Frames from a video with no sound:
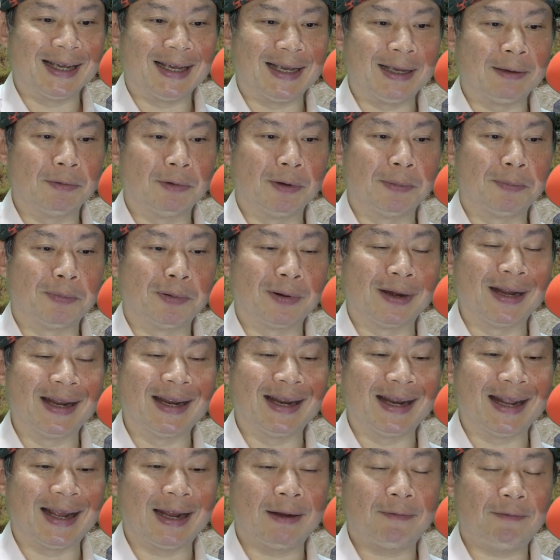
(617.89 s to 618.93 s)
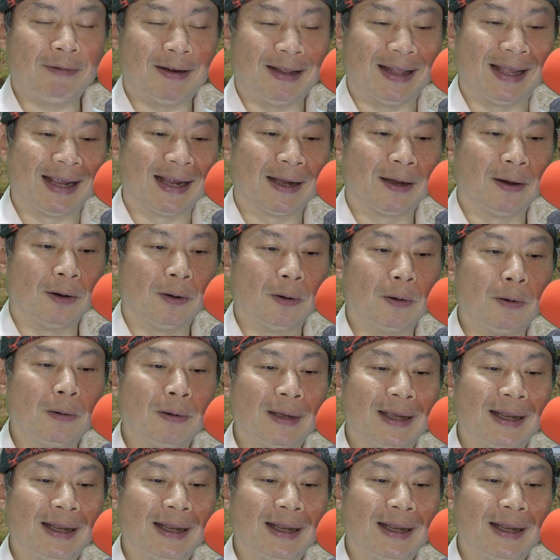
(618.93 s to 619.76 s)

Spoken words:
It will print everything, all